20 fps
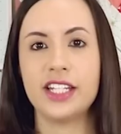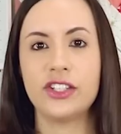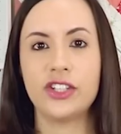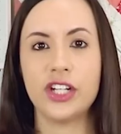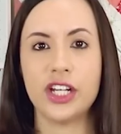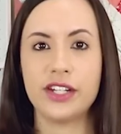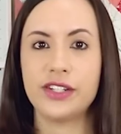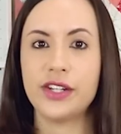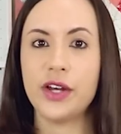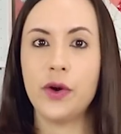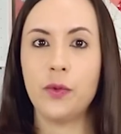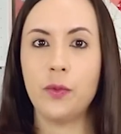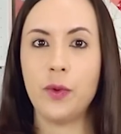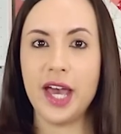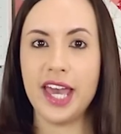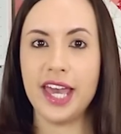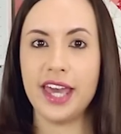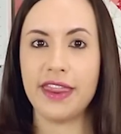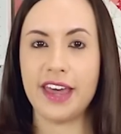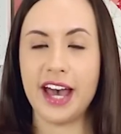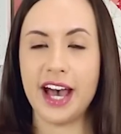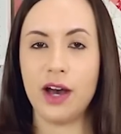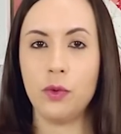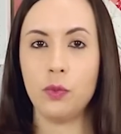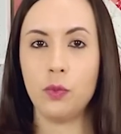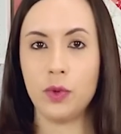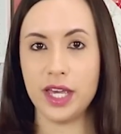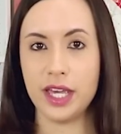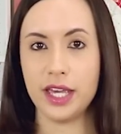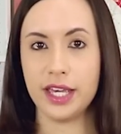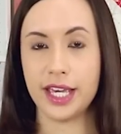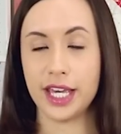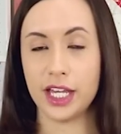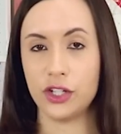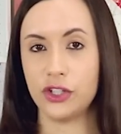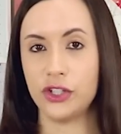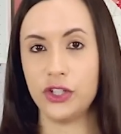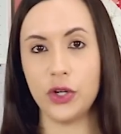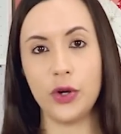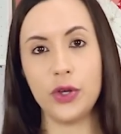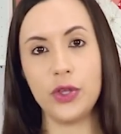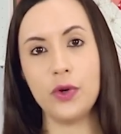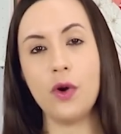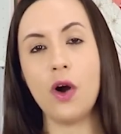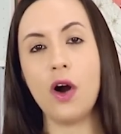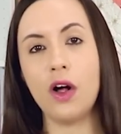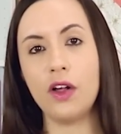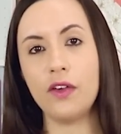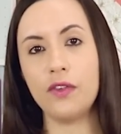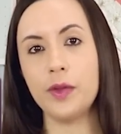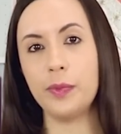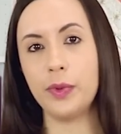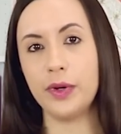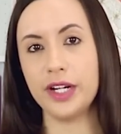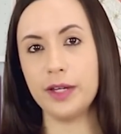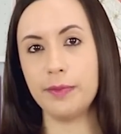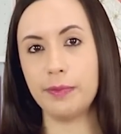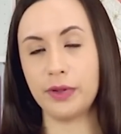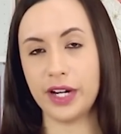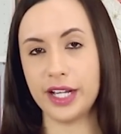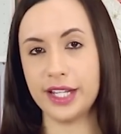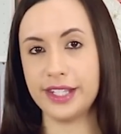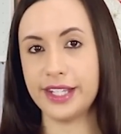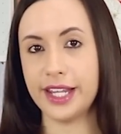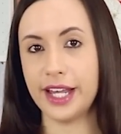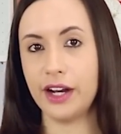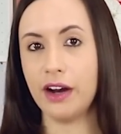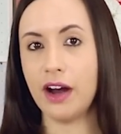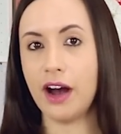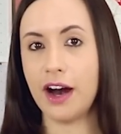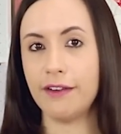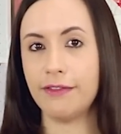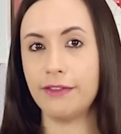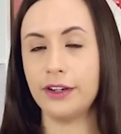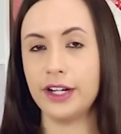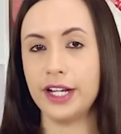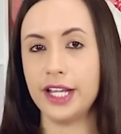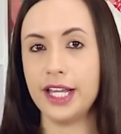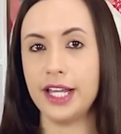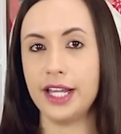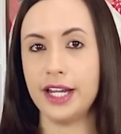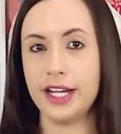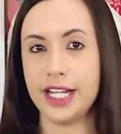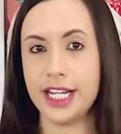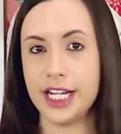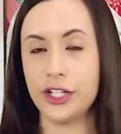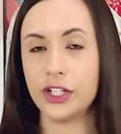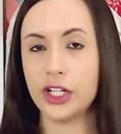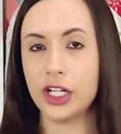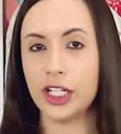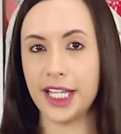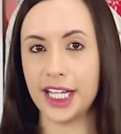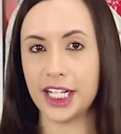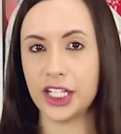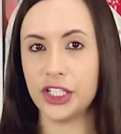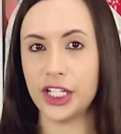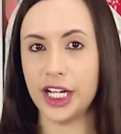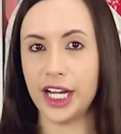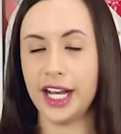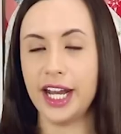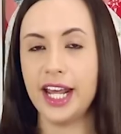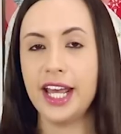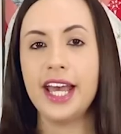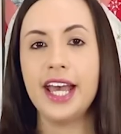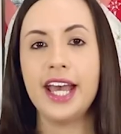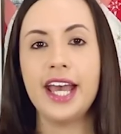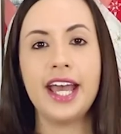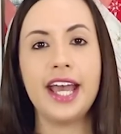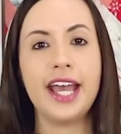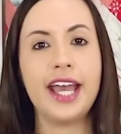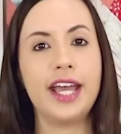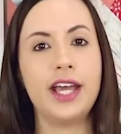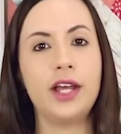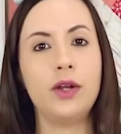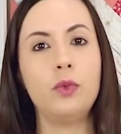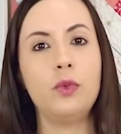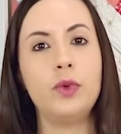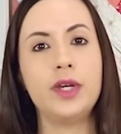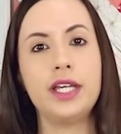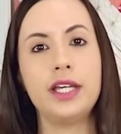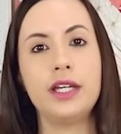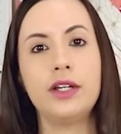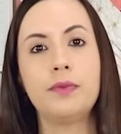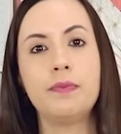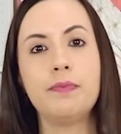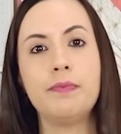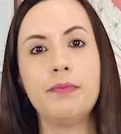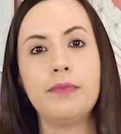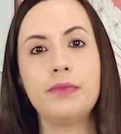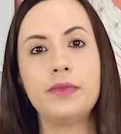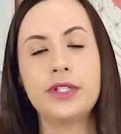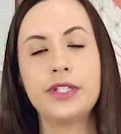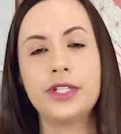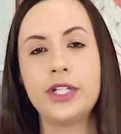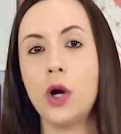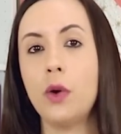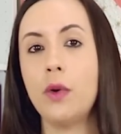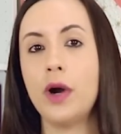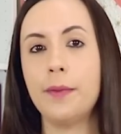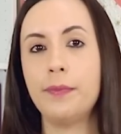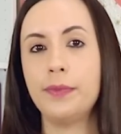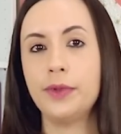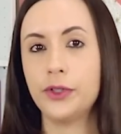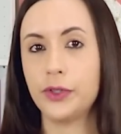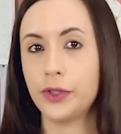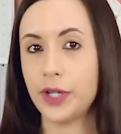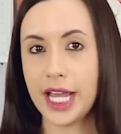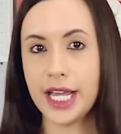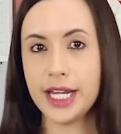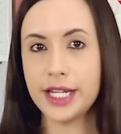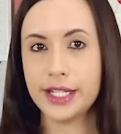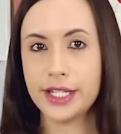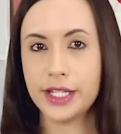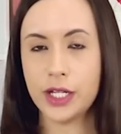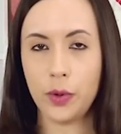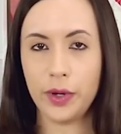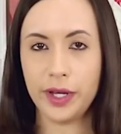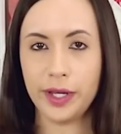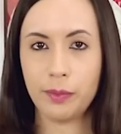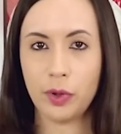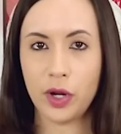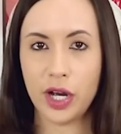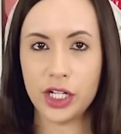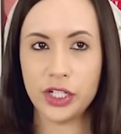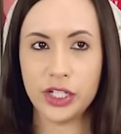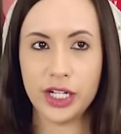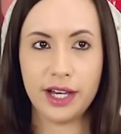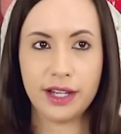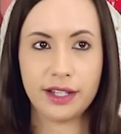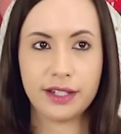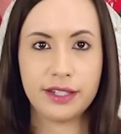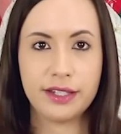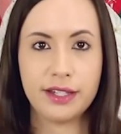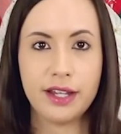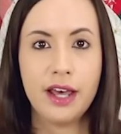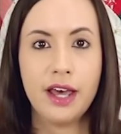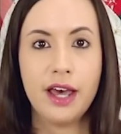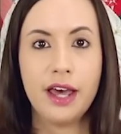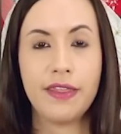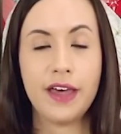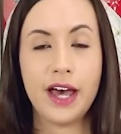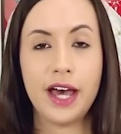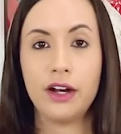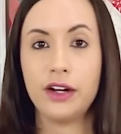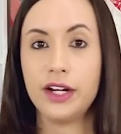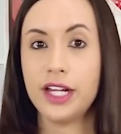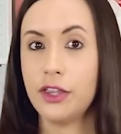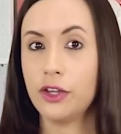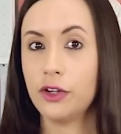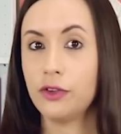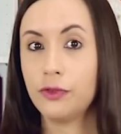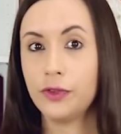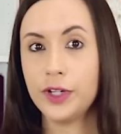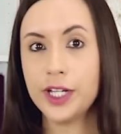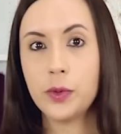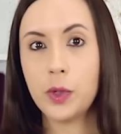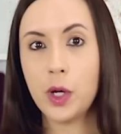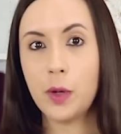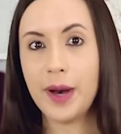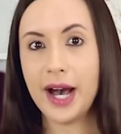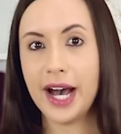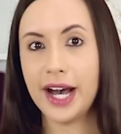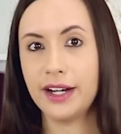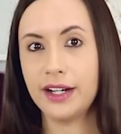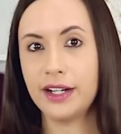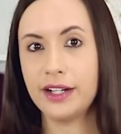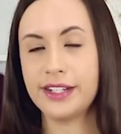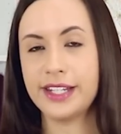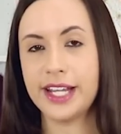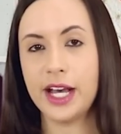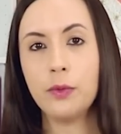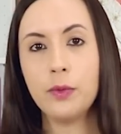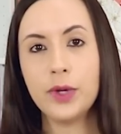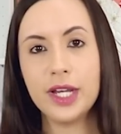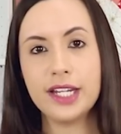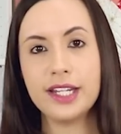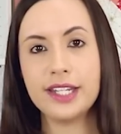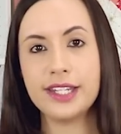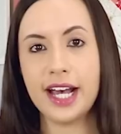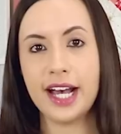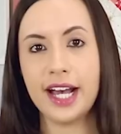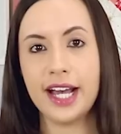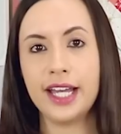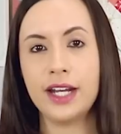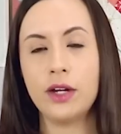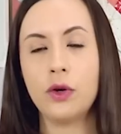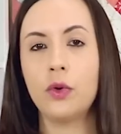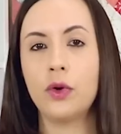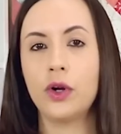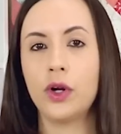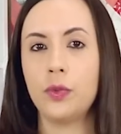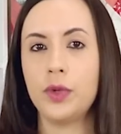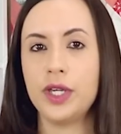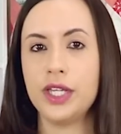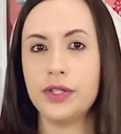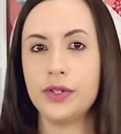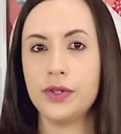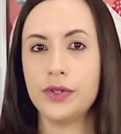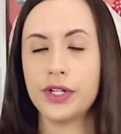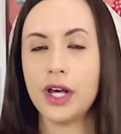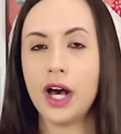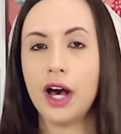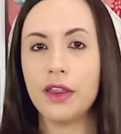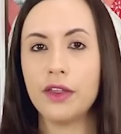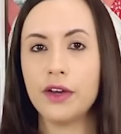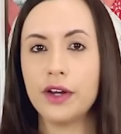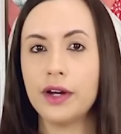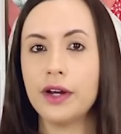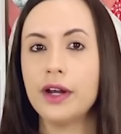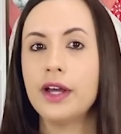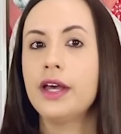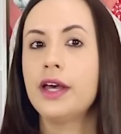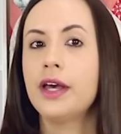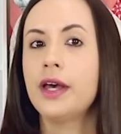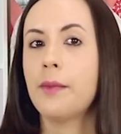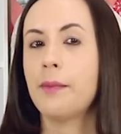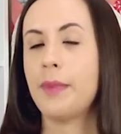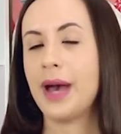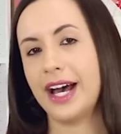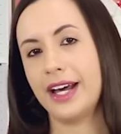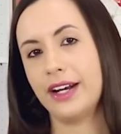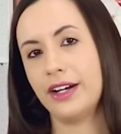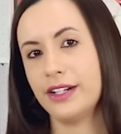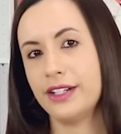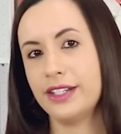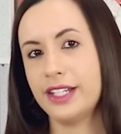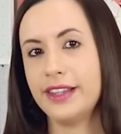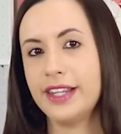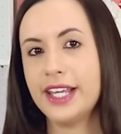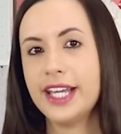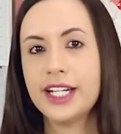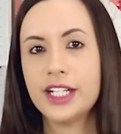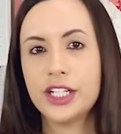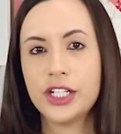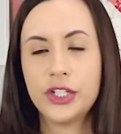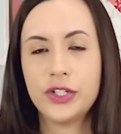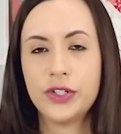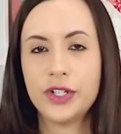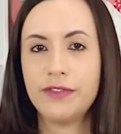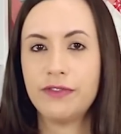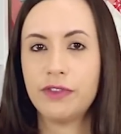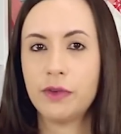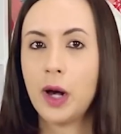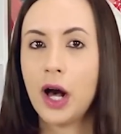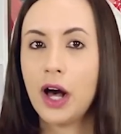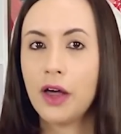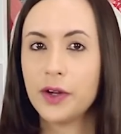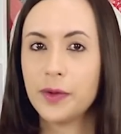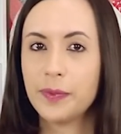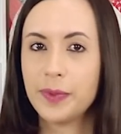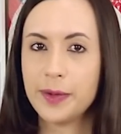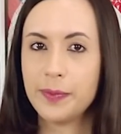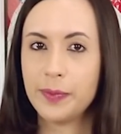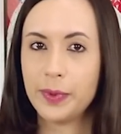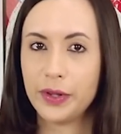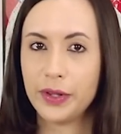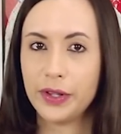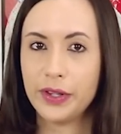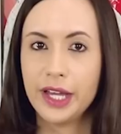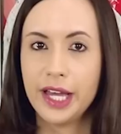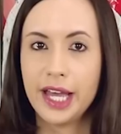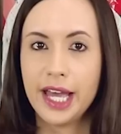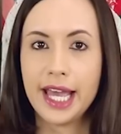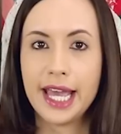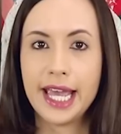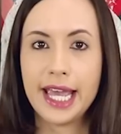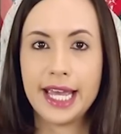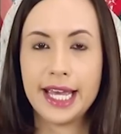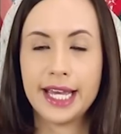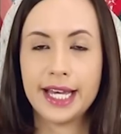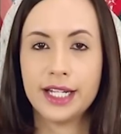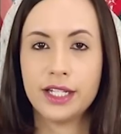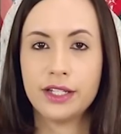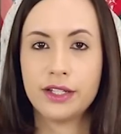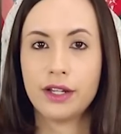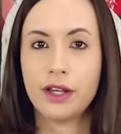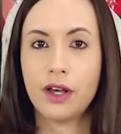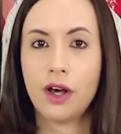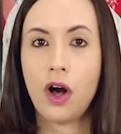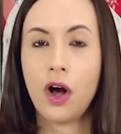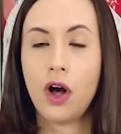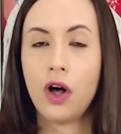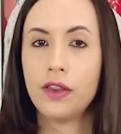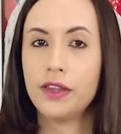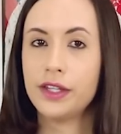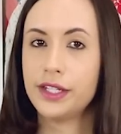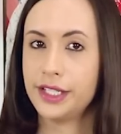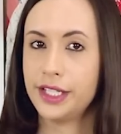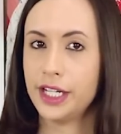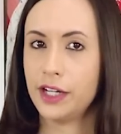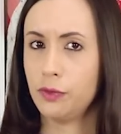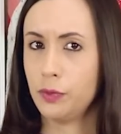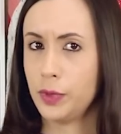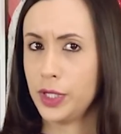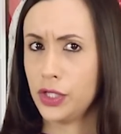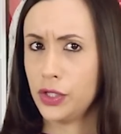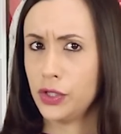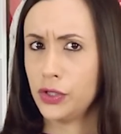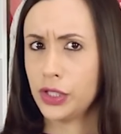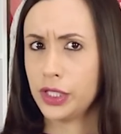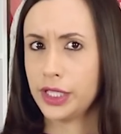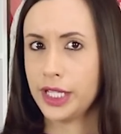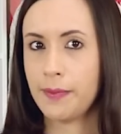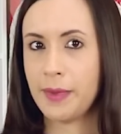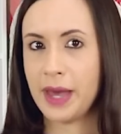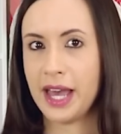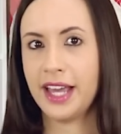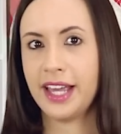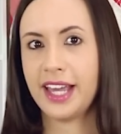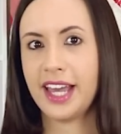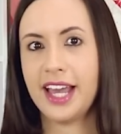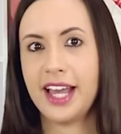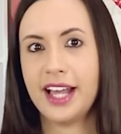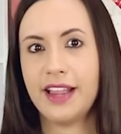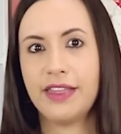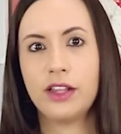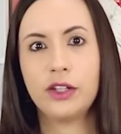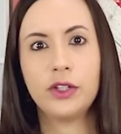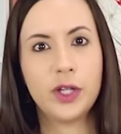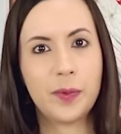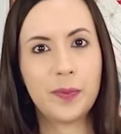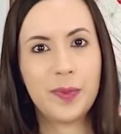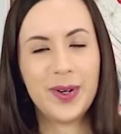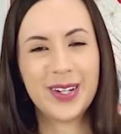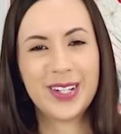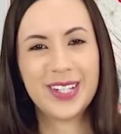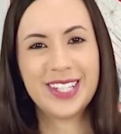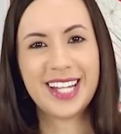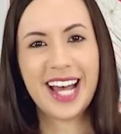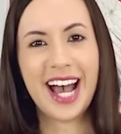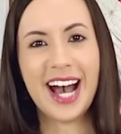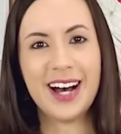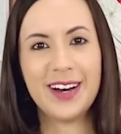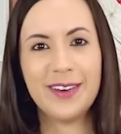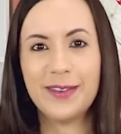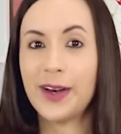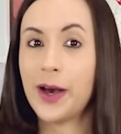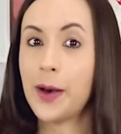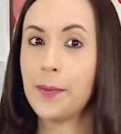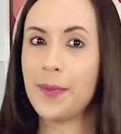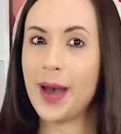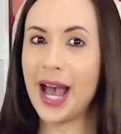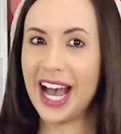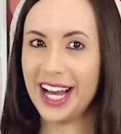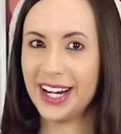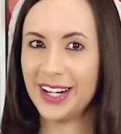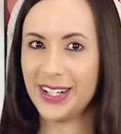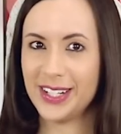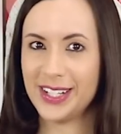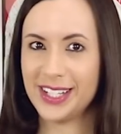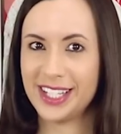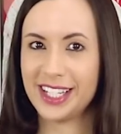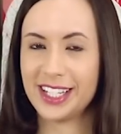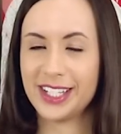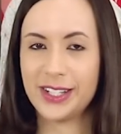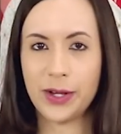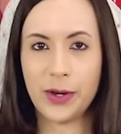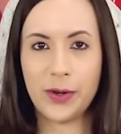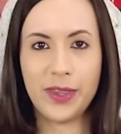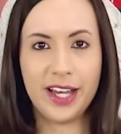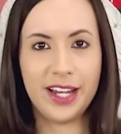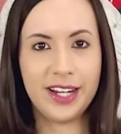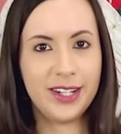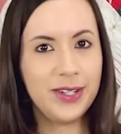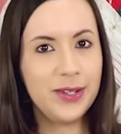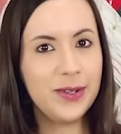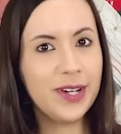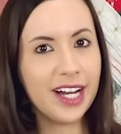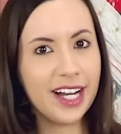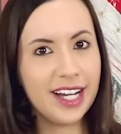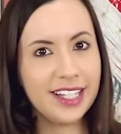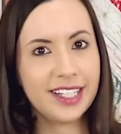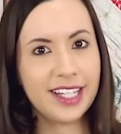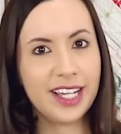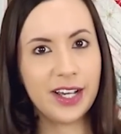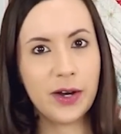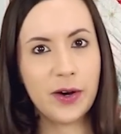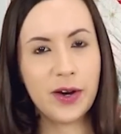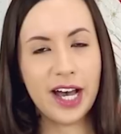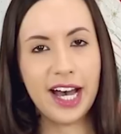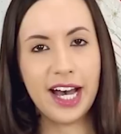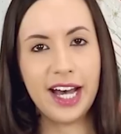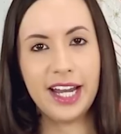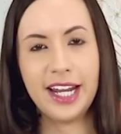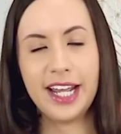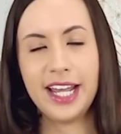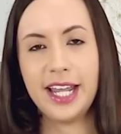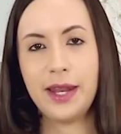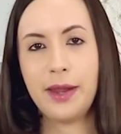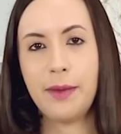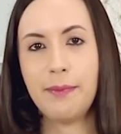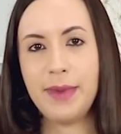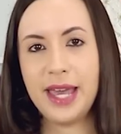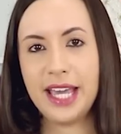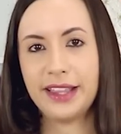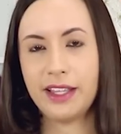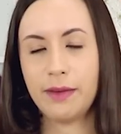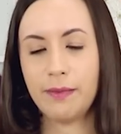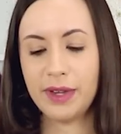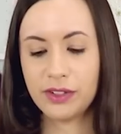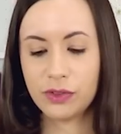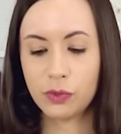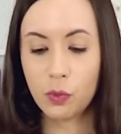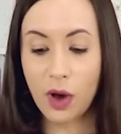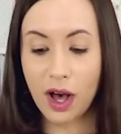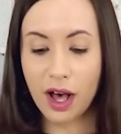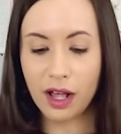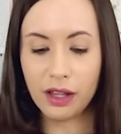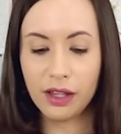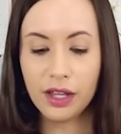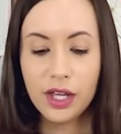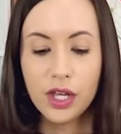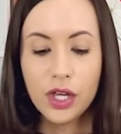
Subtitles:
just a way that we can show you all the pretty prints that are offered in each collection, and we sew up great sewing projects that are either free quilt patterns that we design, or we use other patterns in the industry from other people, and all the stuff we usually make in the lookbooks have patterns, so then you guys can go ahead and make them as well.